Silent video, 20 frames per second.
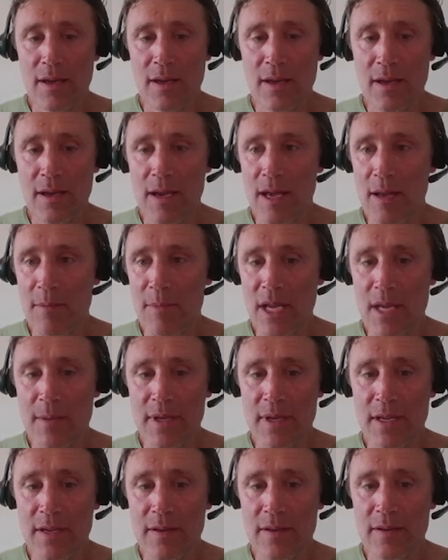And
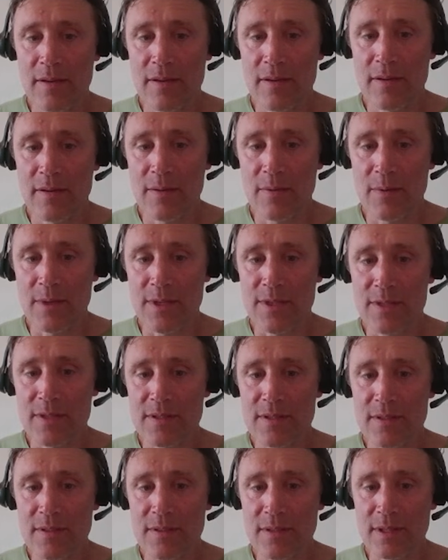maybe we
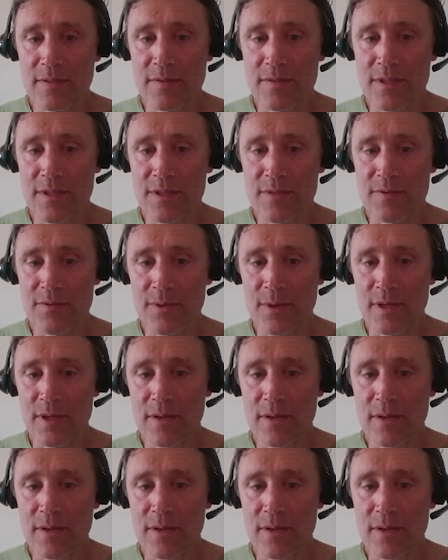just lift his foot